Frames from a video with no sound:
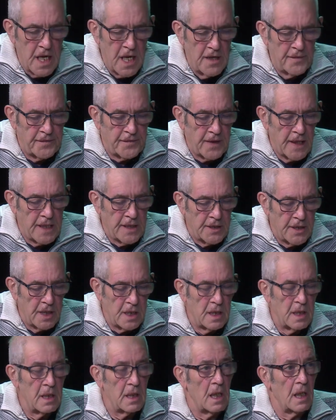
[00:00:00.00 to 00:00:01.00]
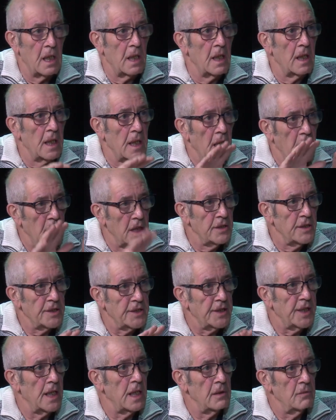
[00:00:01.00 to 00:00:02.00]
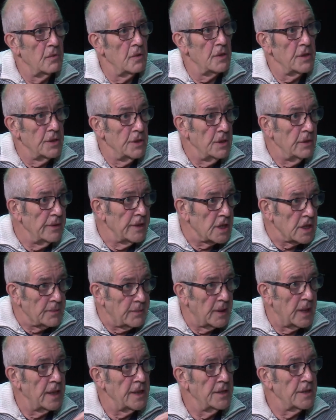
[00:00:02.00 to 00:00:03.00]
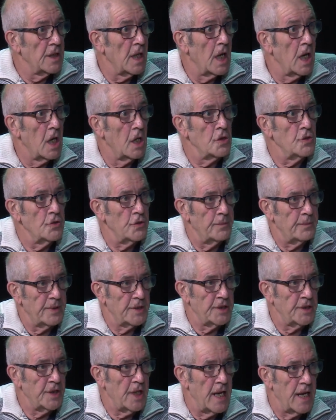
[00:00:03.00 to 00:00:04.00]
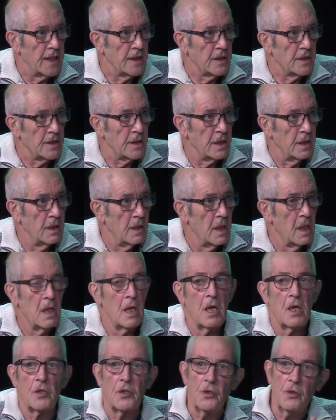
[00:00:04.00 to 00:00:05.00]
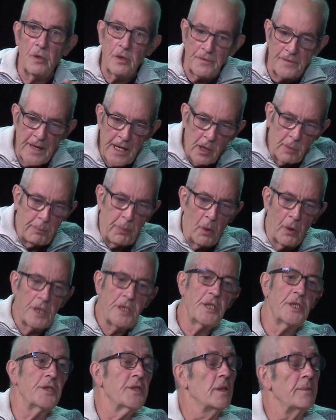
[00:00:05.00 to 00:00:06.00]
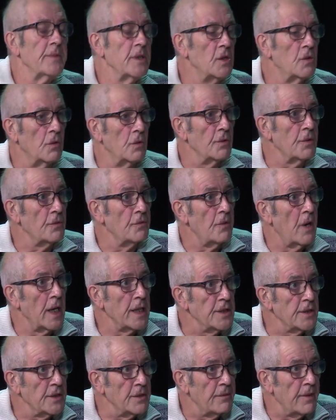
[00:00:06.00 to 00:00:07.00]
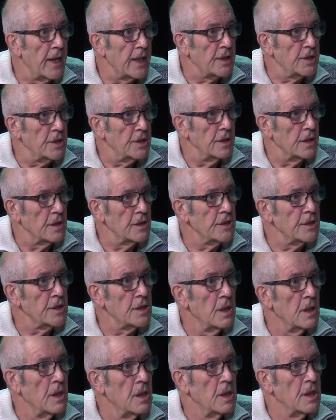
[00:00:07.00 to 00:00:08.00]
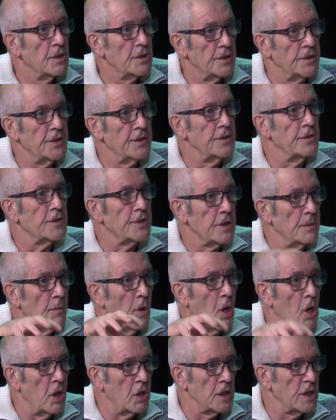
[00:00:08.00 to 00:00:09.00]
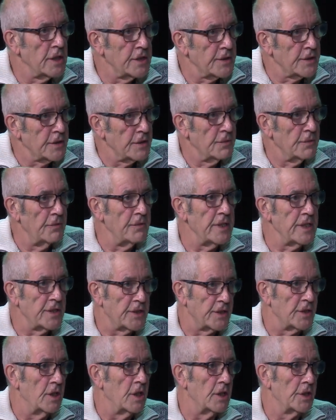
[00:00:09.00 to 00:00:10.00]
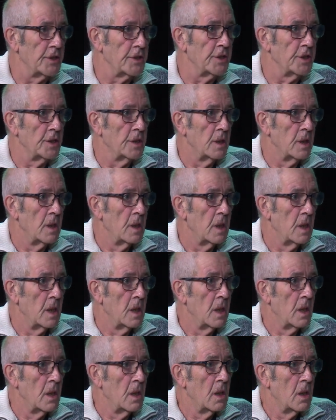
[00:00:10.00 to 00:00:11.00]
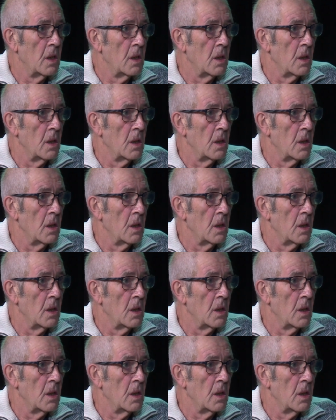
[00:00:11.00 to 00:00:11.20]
if they didn't understand what you explained 100%, you have now pointed them in all the right directions to do some honest research. I hope so.